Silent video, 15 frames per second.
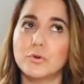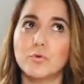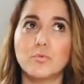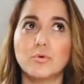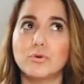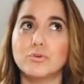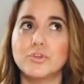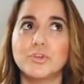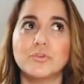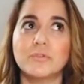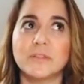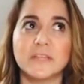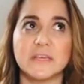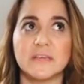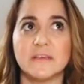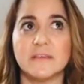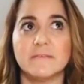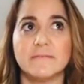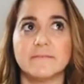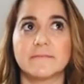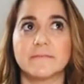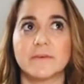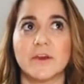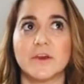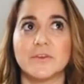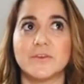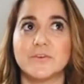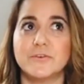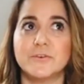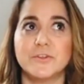will you leave
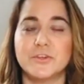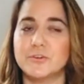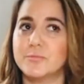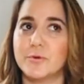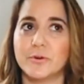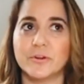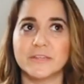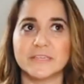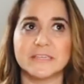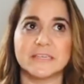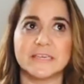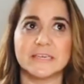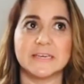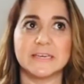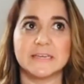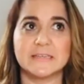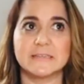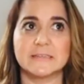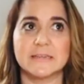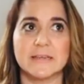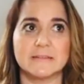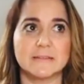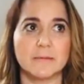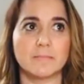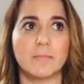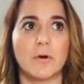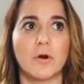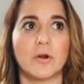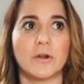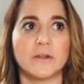your newborn kid in the
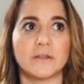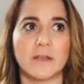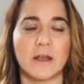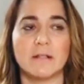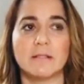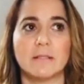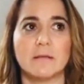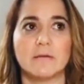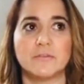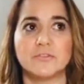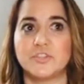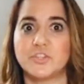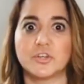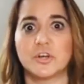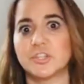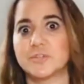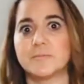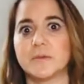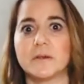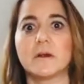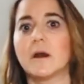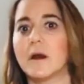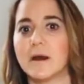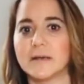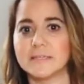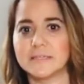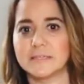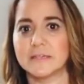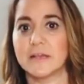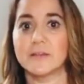park alone just
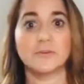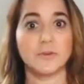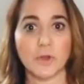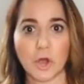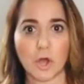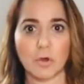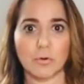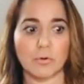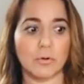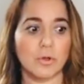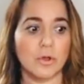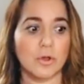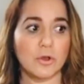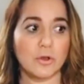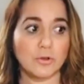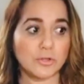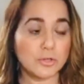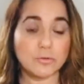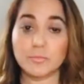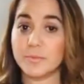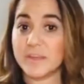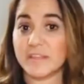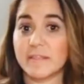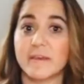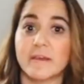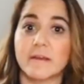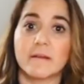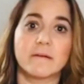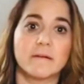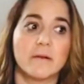because. No, you'll be
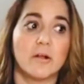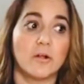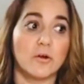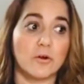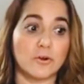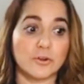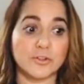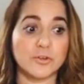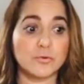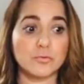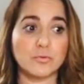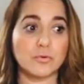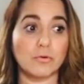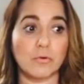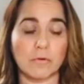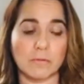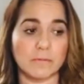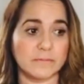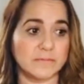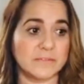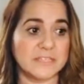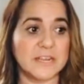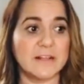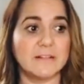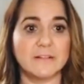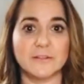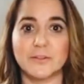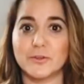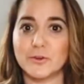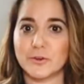there or you will
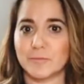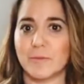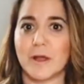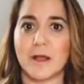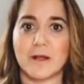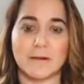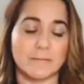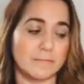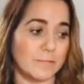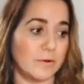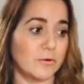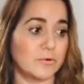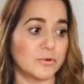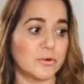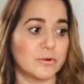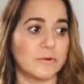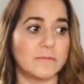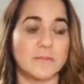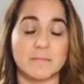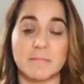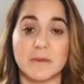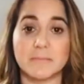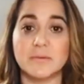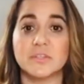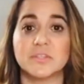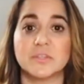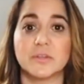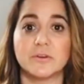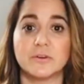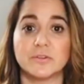tell your mom or the
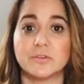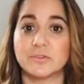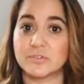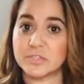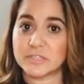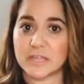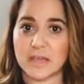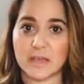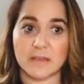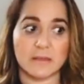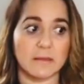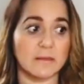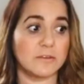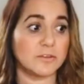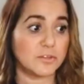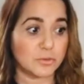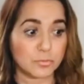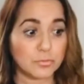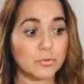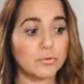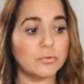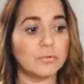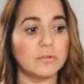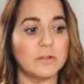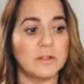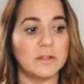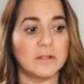babysitter to stay. You will